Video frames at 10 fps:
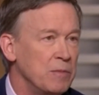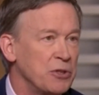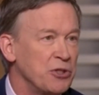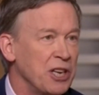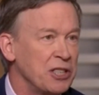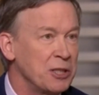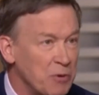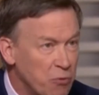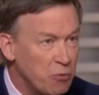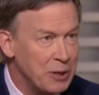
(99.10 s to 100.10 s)
Mr. Sessions
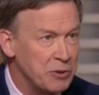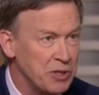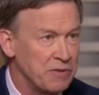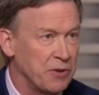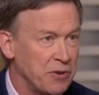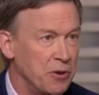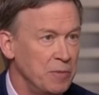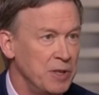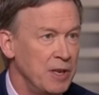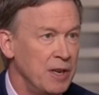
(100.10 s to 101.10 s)
before he was
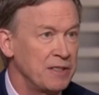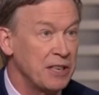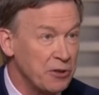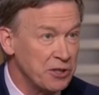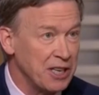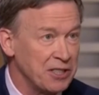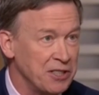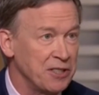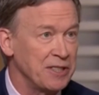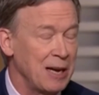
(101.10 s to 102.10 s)
confirmed, Senator
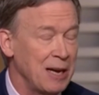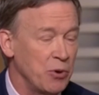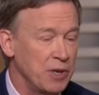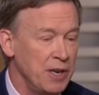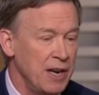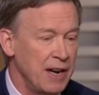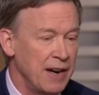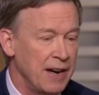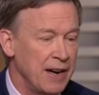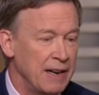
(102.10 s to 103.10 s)
Sessions at that point,
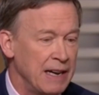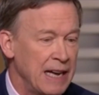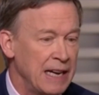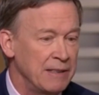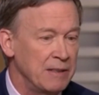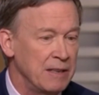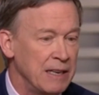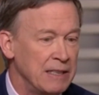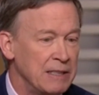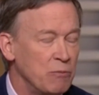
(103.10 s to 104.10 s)

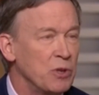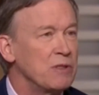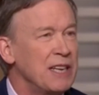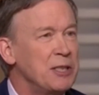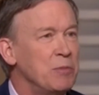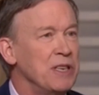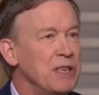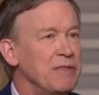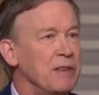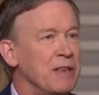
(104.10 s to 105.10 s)
and was led to
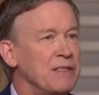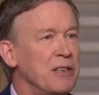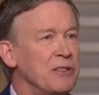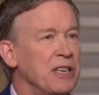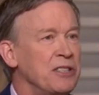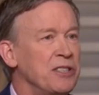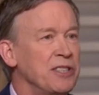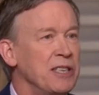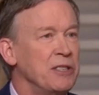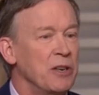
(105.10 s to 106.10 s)
believe that Senator
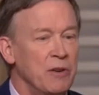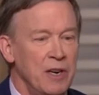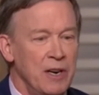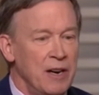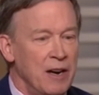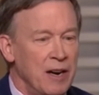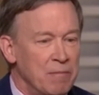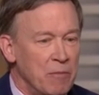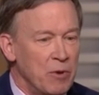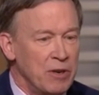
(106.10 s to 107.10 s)
Sessions said,
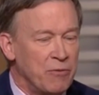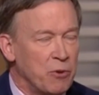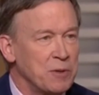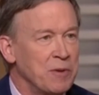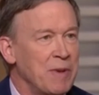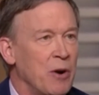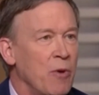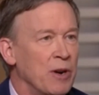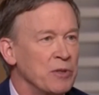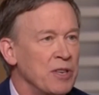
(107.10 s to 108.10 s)
enforcement of
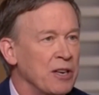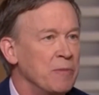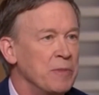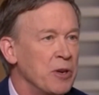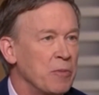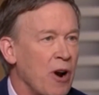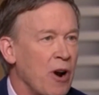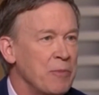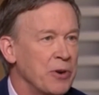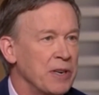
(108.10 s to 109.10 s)
marijuana was not going to be their
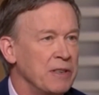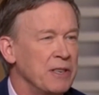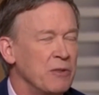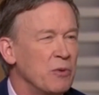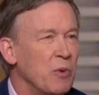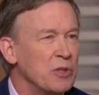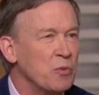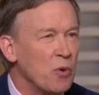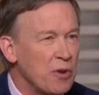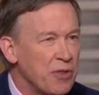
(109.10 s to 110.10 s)
primary, it
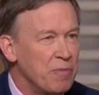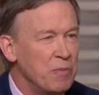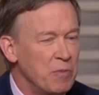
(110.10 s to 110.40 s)
wasn't worth